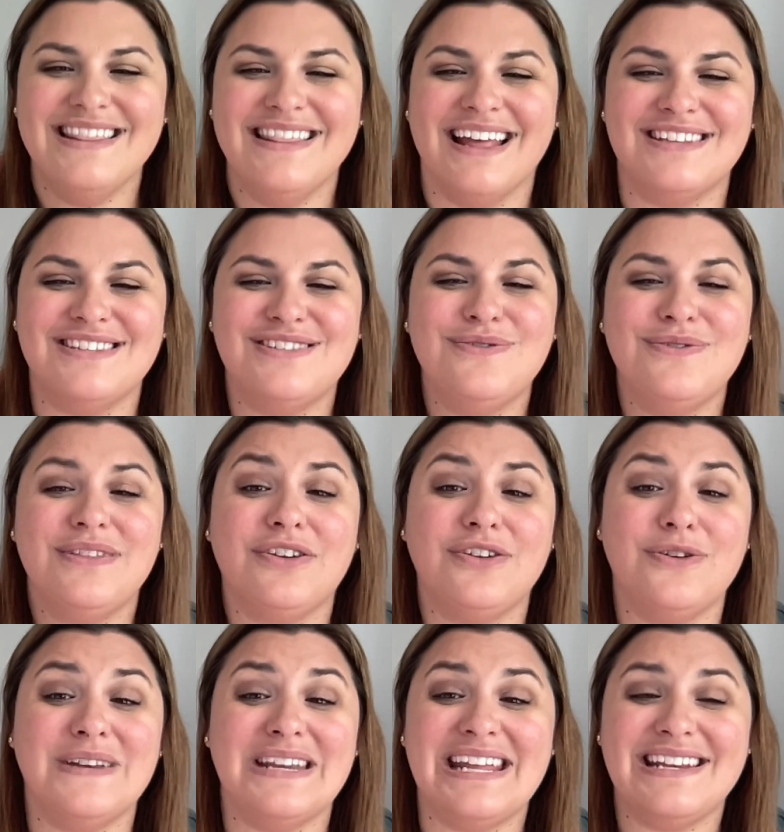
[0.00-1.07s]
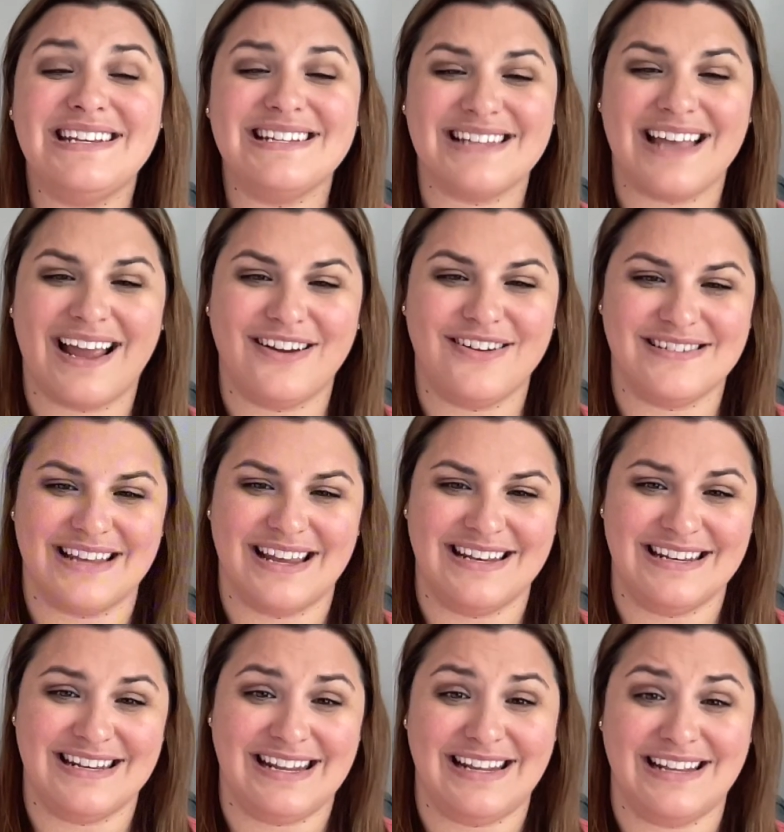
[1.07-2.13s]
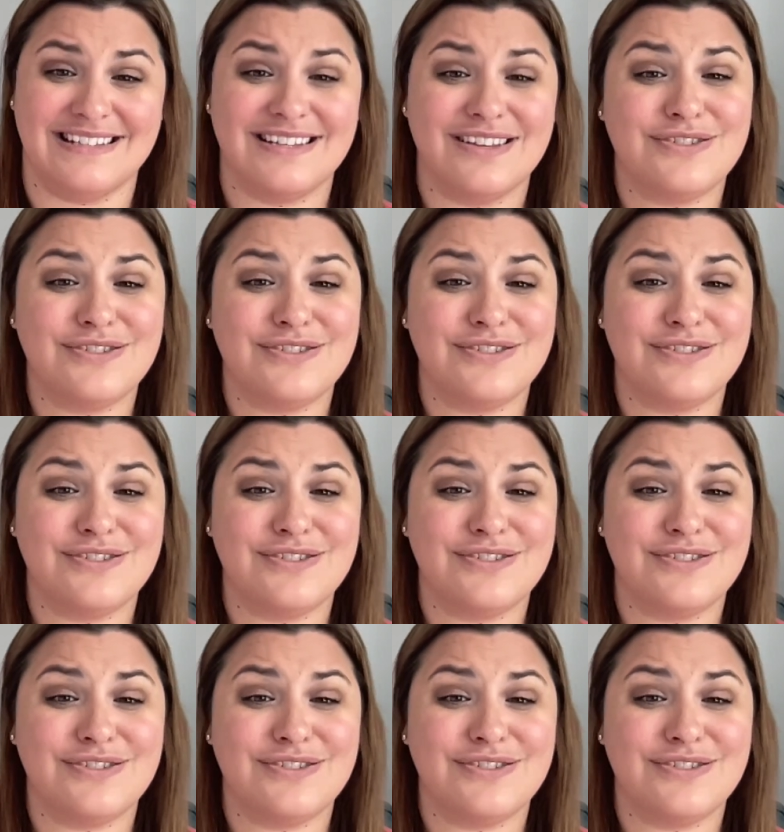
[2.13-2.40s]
that suit their unique desires and needs.